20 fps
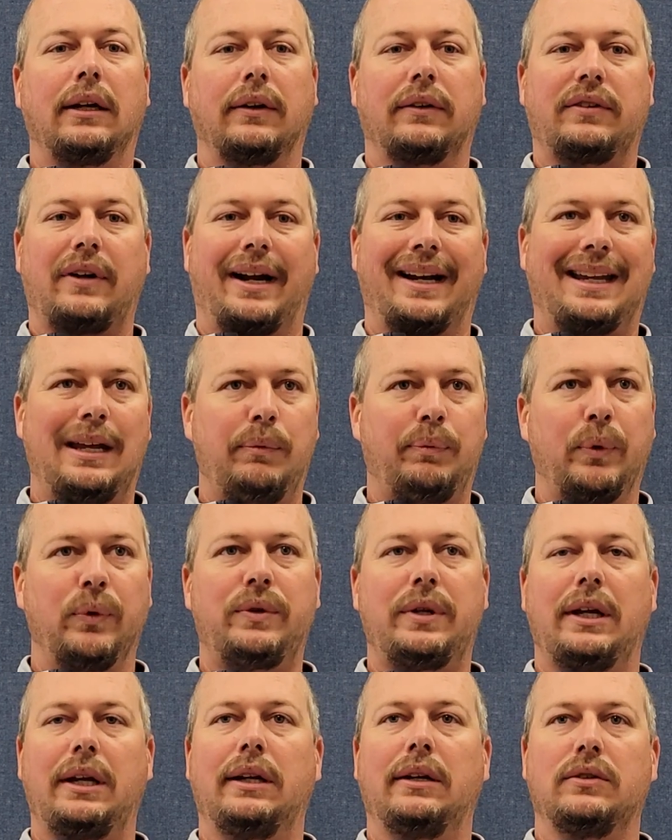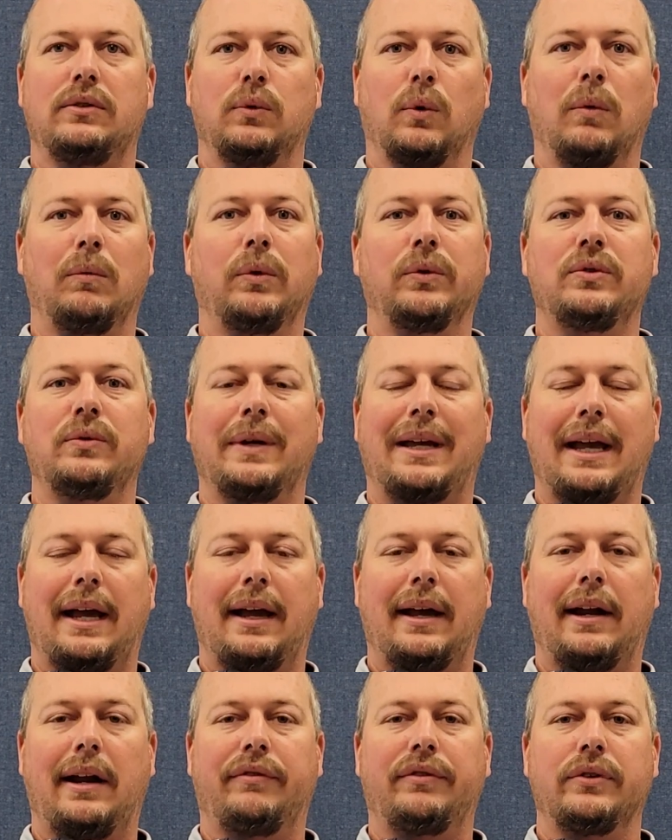try to keep routine as normal as we
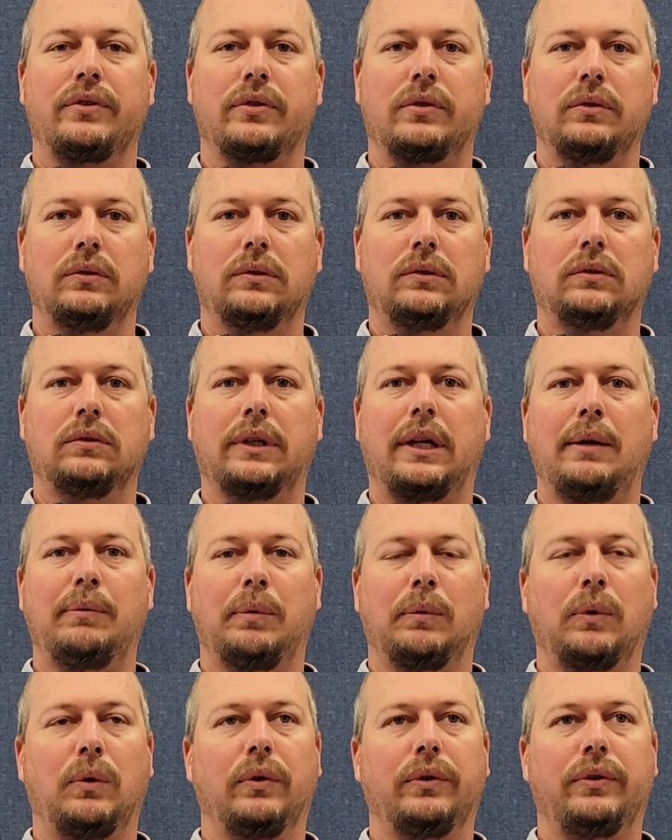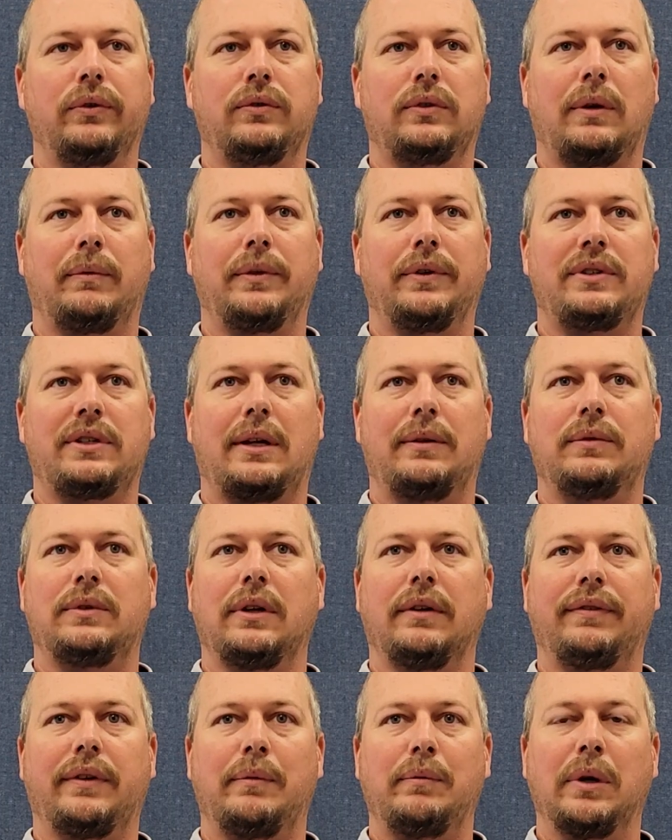can after school, keep them going through some of the same
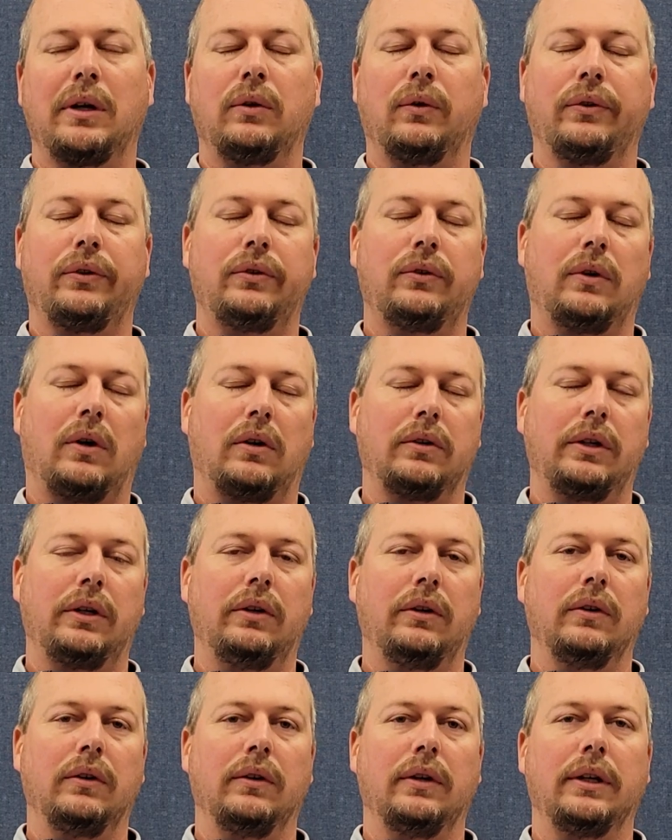stuff they've been going through all year.